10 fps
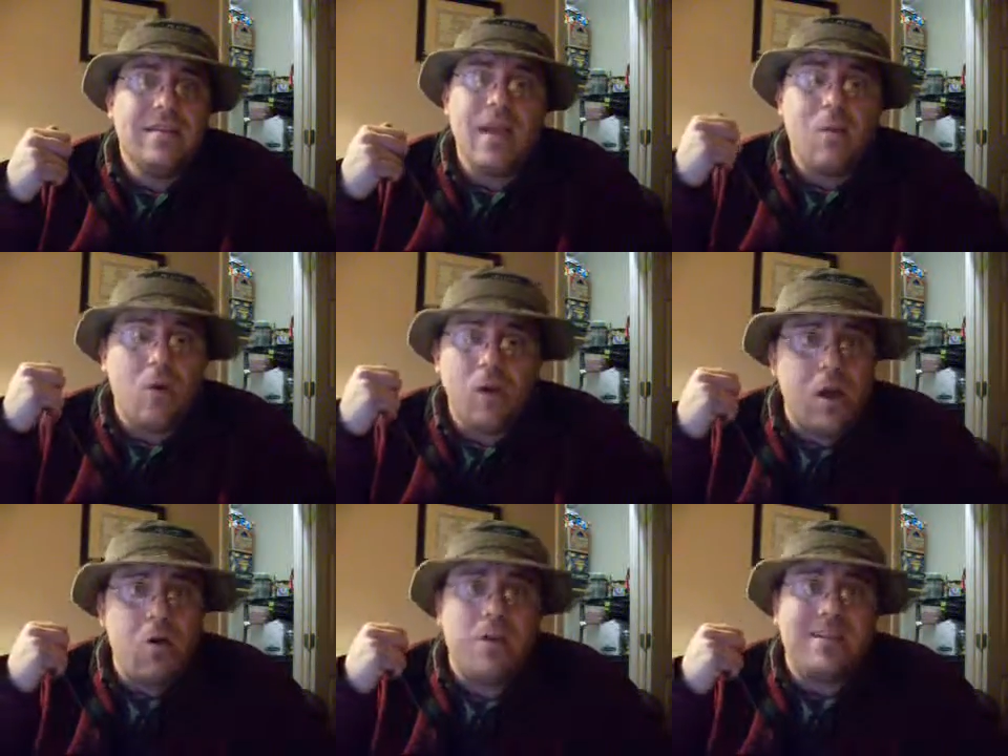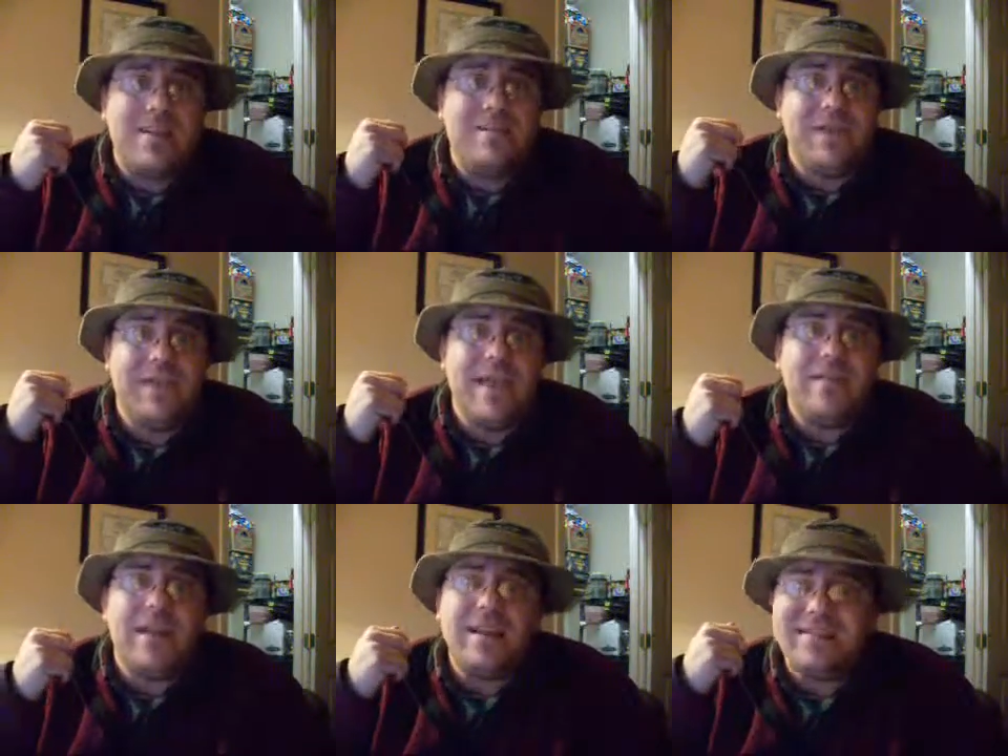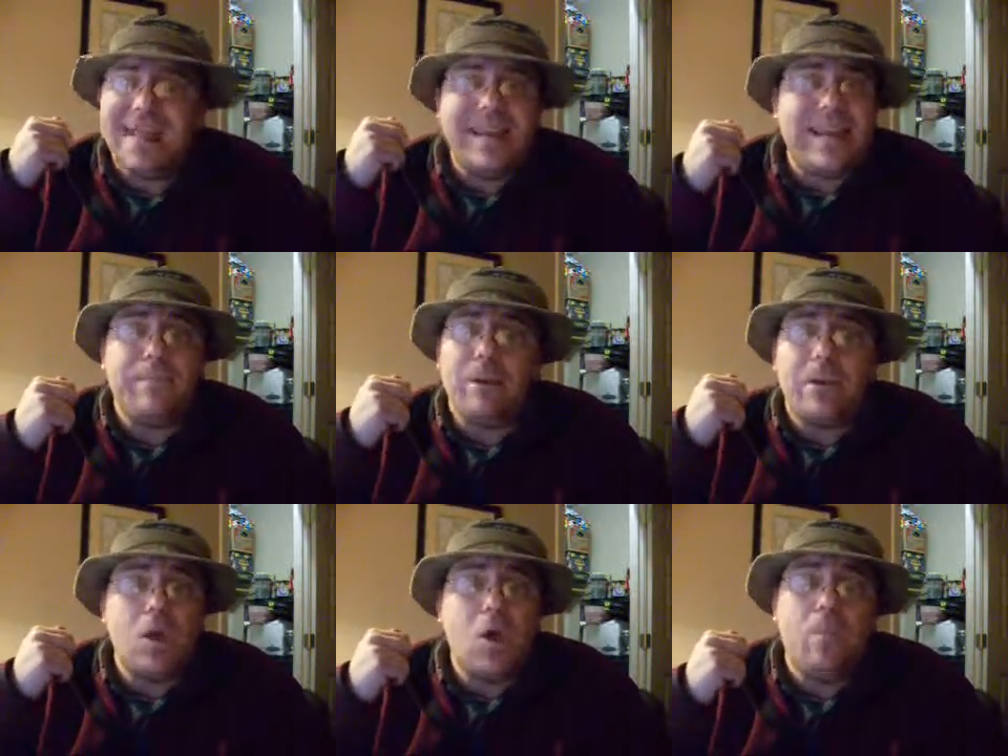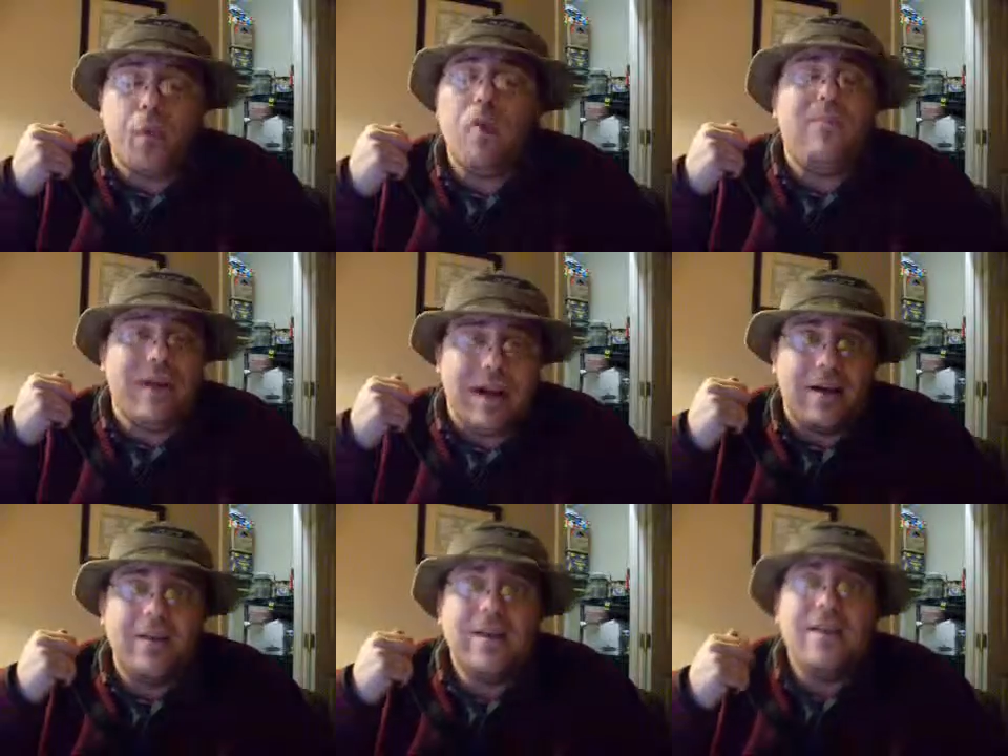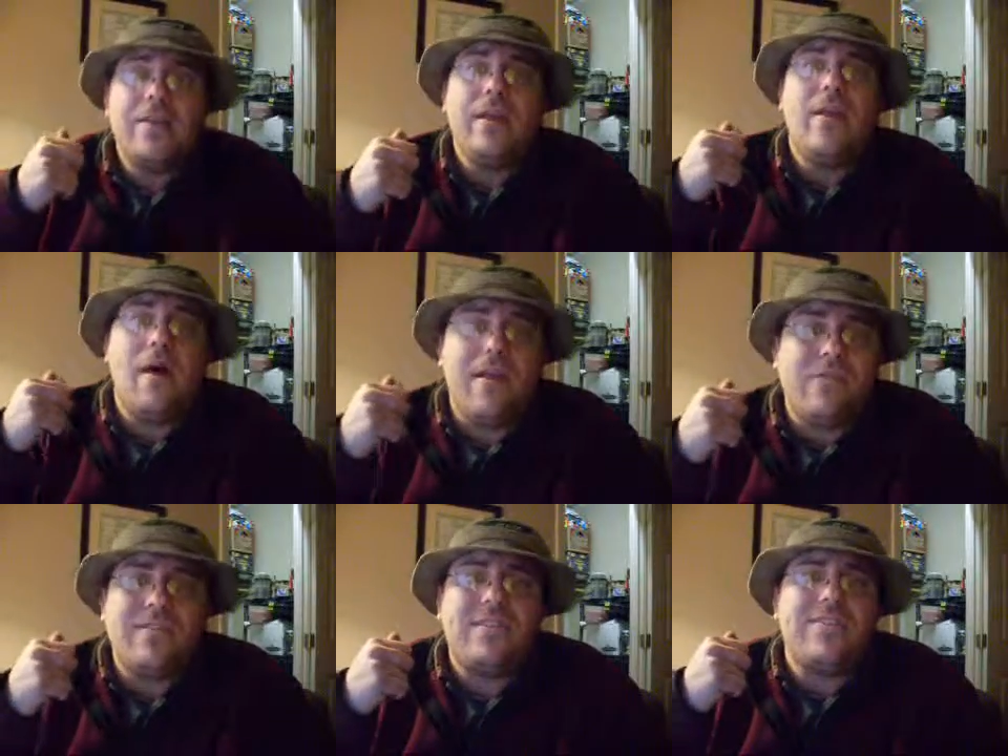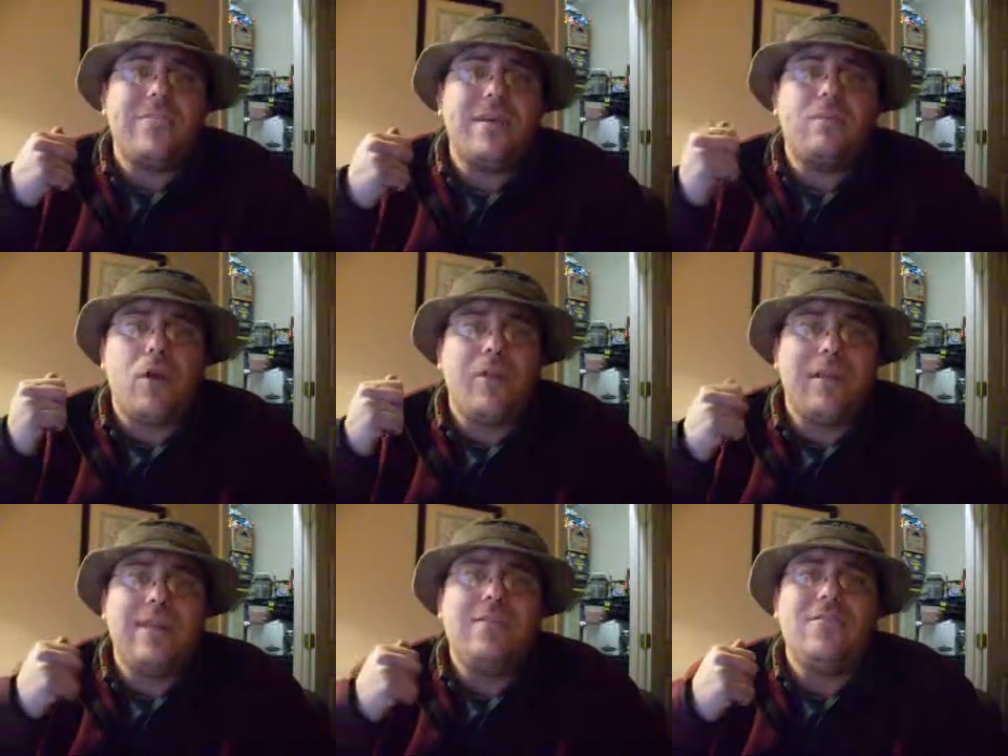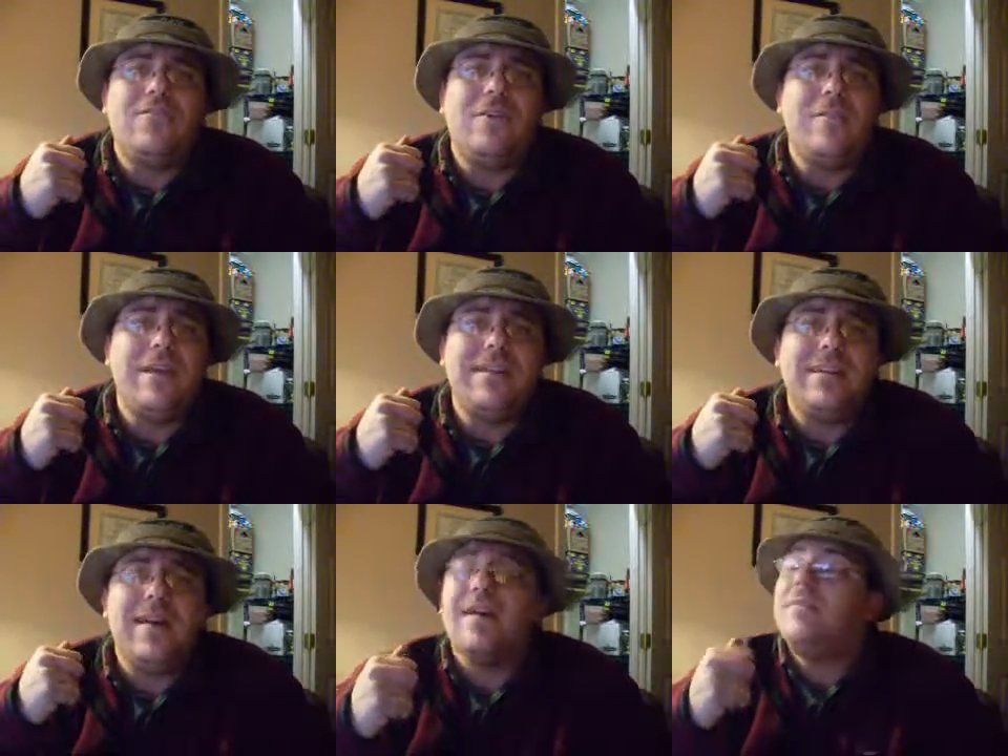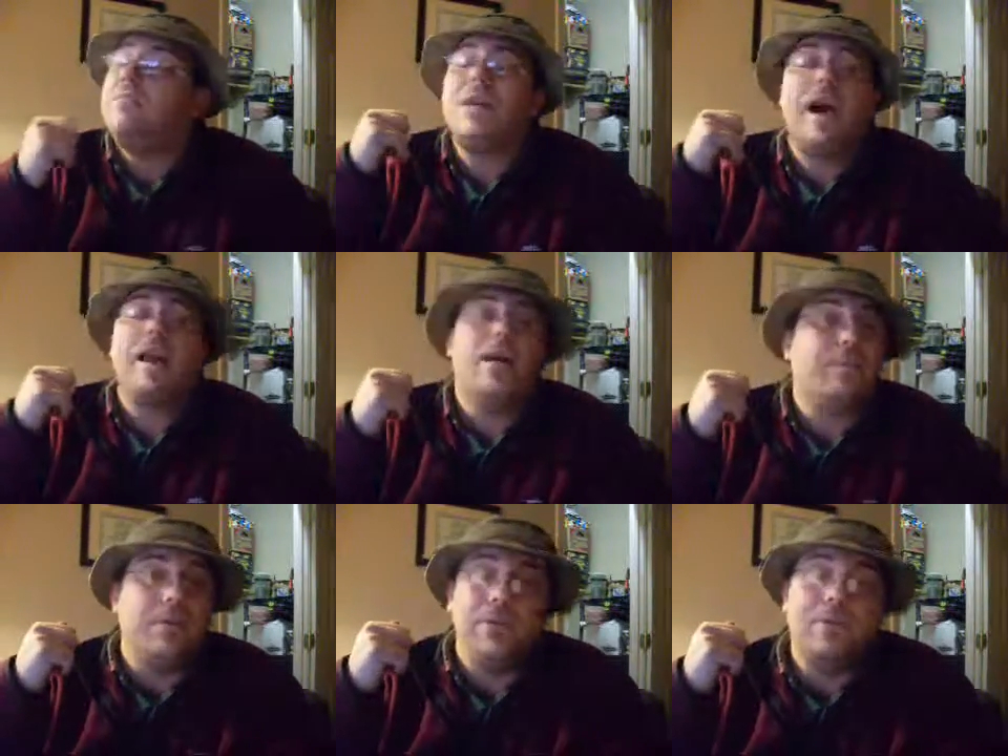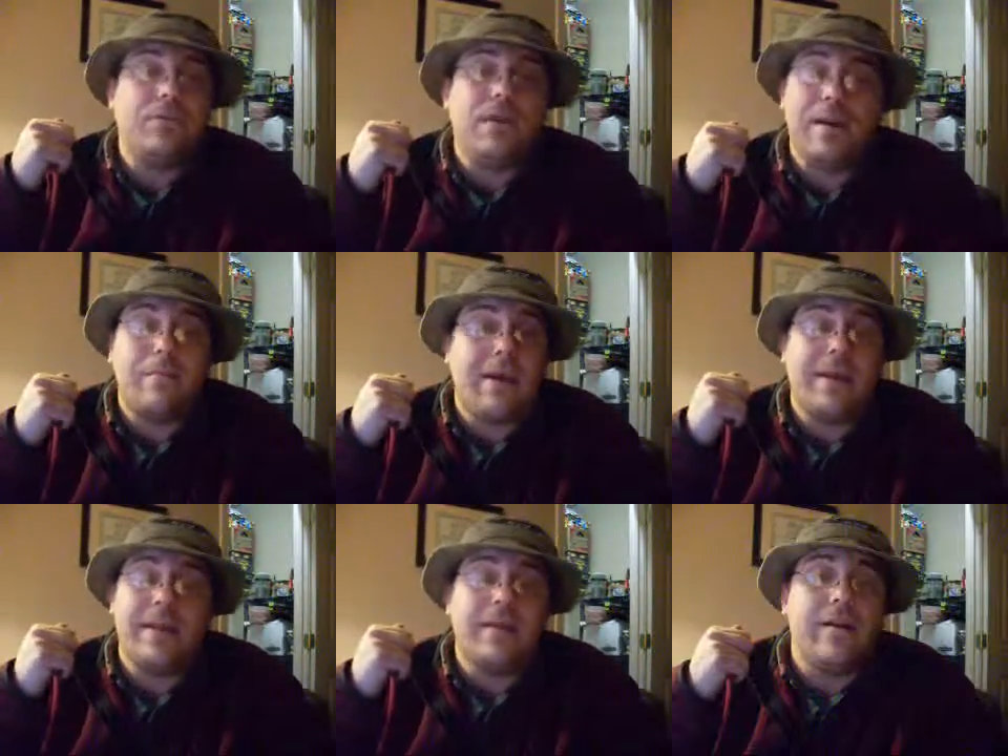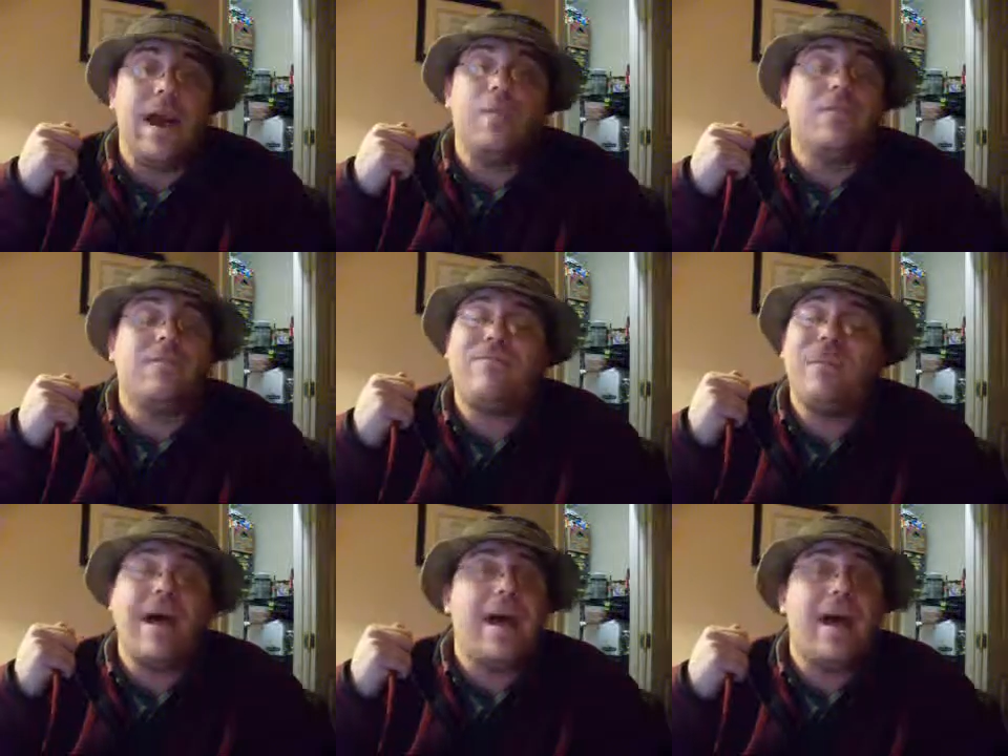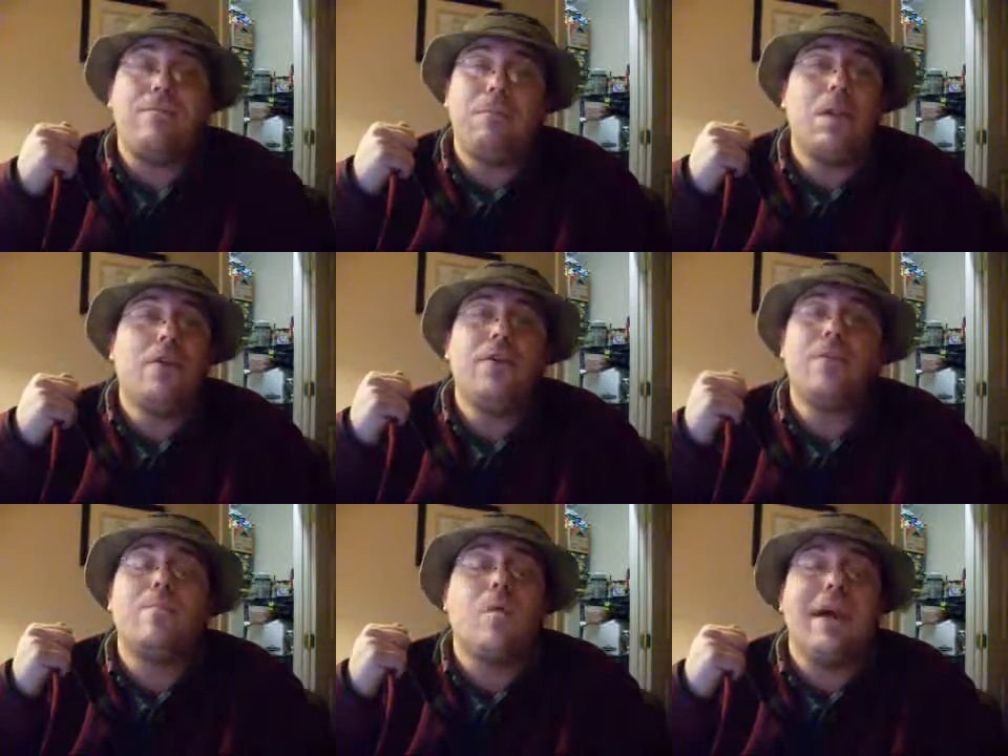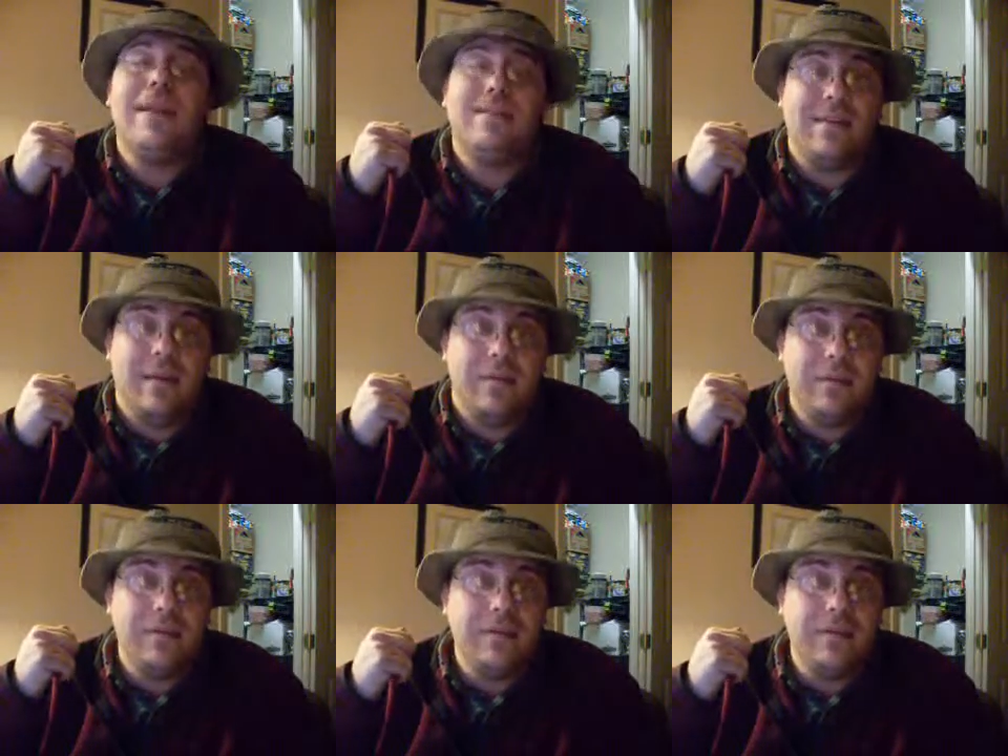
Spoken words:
They won't go on TV. They keep a low profile. Their offices have been broken into so many times. And God help you, if you try to break in here, I will flat out blow your brains out.